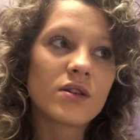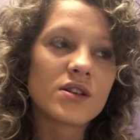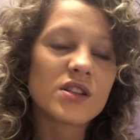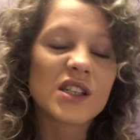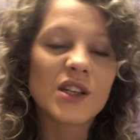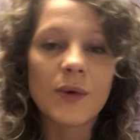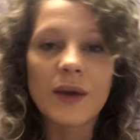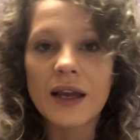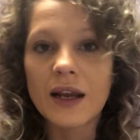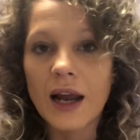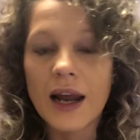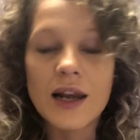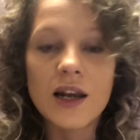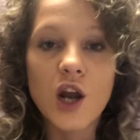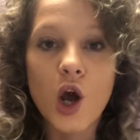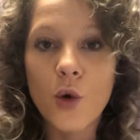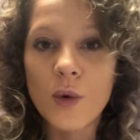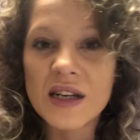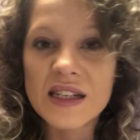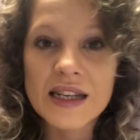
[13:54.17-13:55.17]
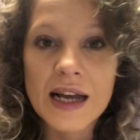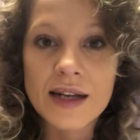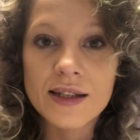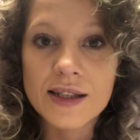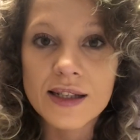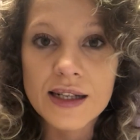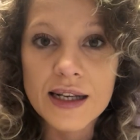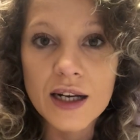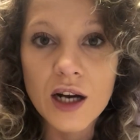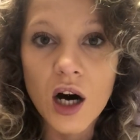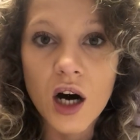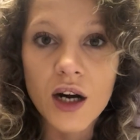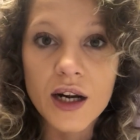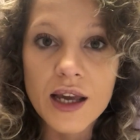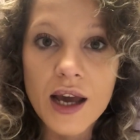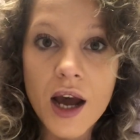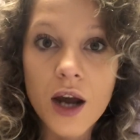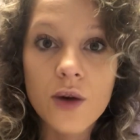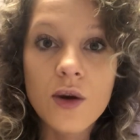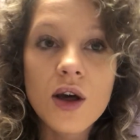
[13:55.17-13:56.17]
doing like low intensity
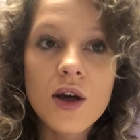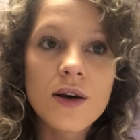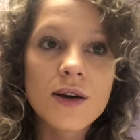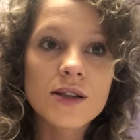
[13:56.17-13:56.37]
cardio.